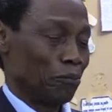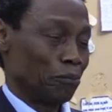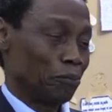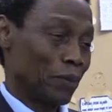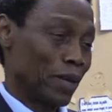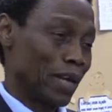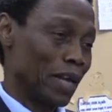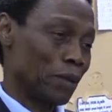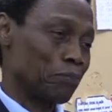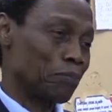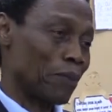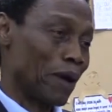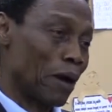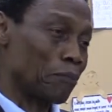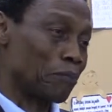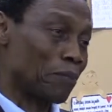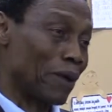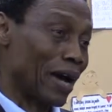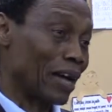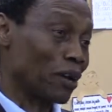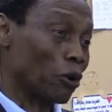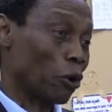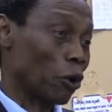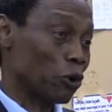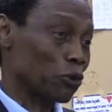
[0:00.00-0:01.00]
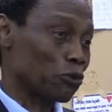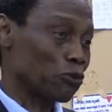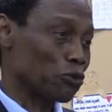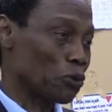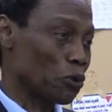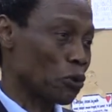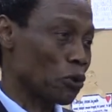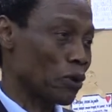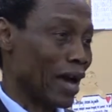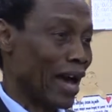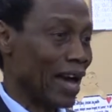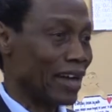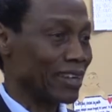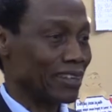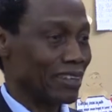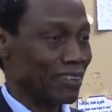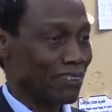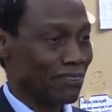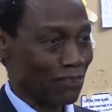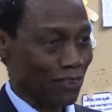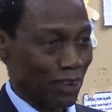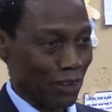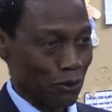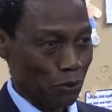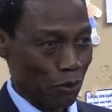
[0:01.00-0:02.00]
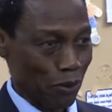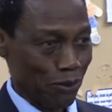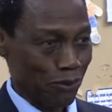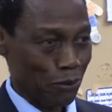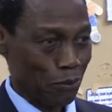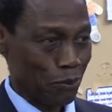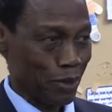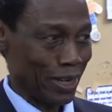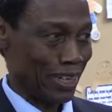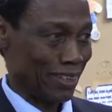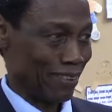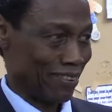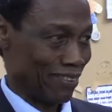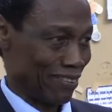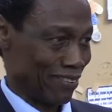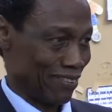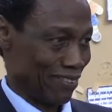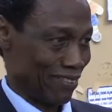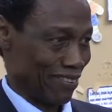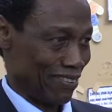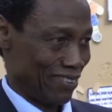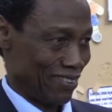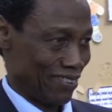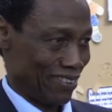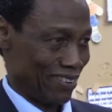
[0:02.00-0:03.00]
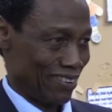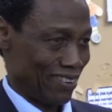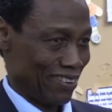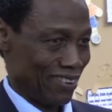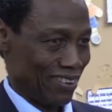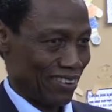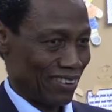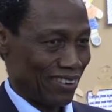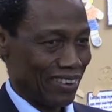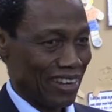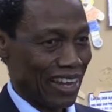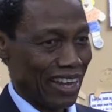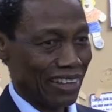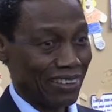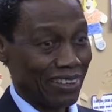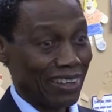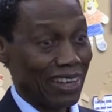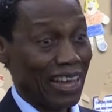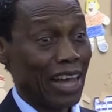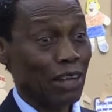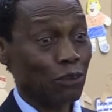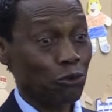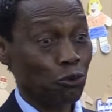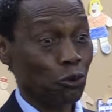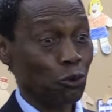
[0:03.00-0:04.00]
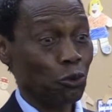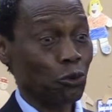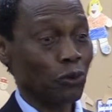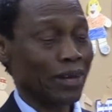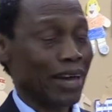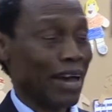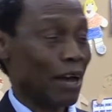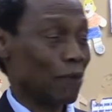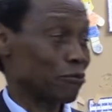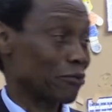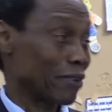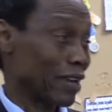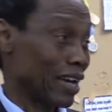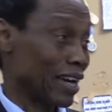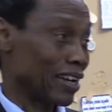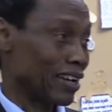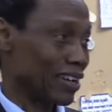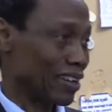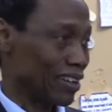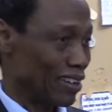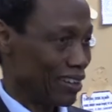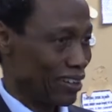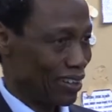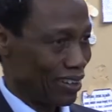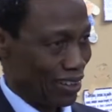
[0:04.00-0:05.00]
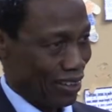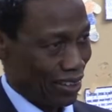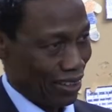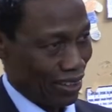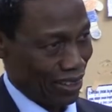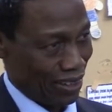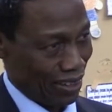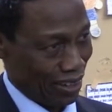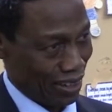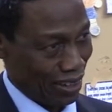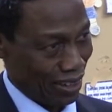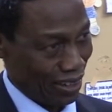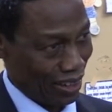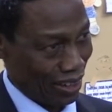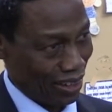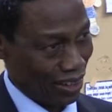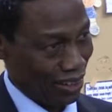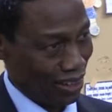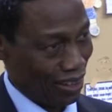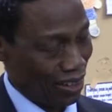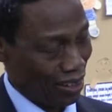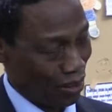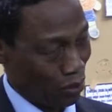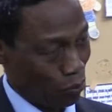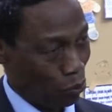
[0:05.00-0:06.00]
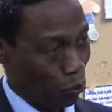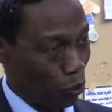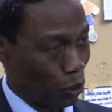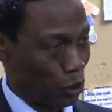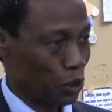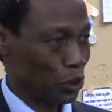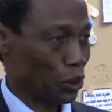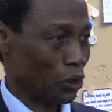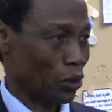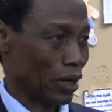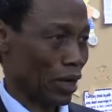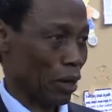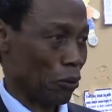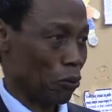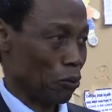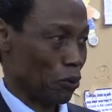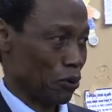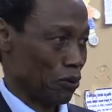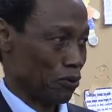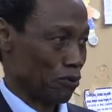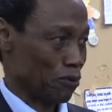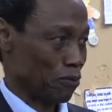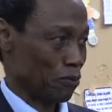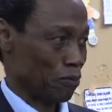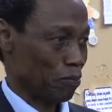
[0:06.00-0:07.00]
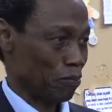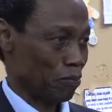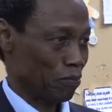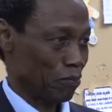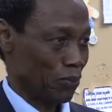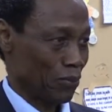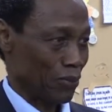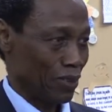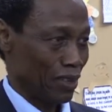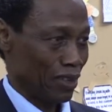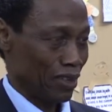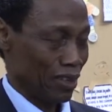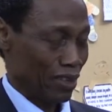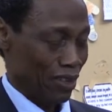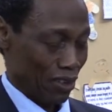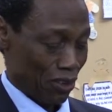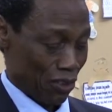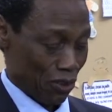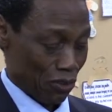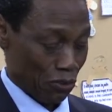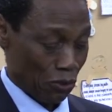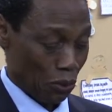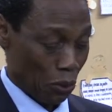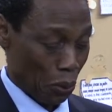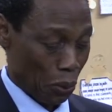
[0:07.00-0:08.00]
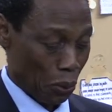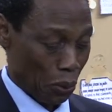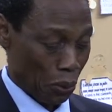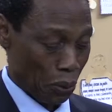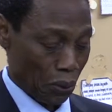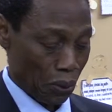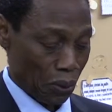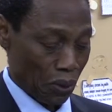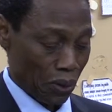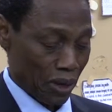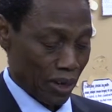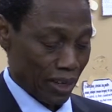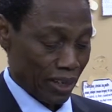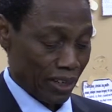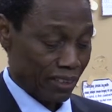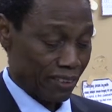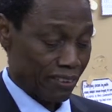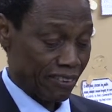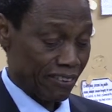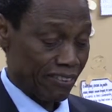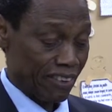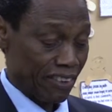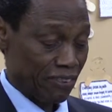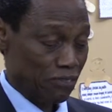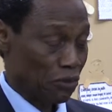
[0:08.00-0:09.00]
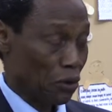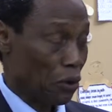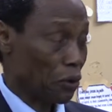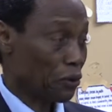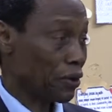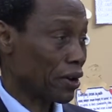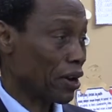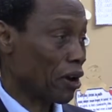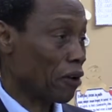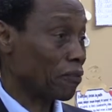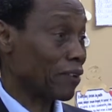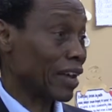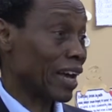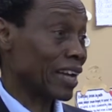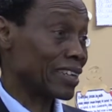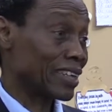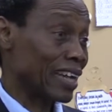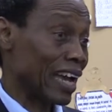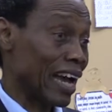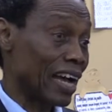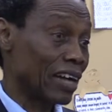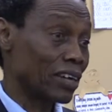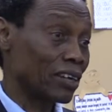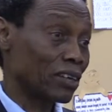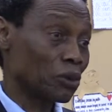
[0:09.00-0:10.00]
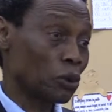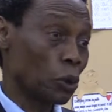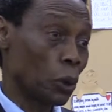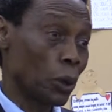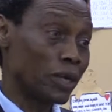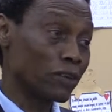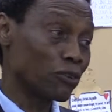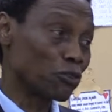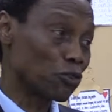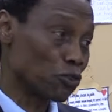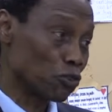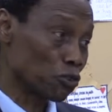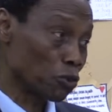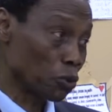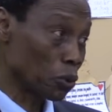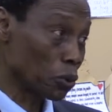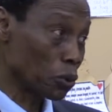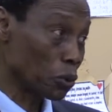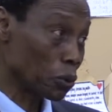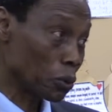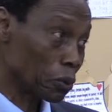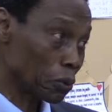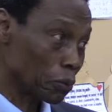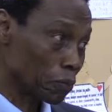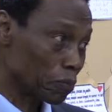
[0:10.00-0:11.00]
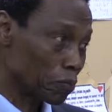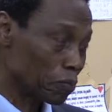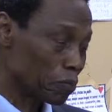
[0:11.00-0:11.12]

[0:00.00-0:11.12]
being pampered also had its responsibilities, that he had to look after the much younger ones. So it is a story of that child going to school,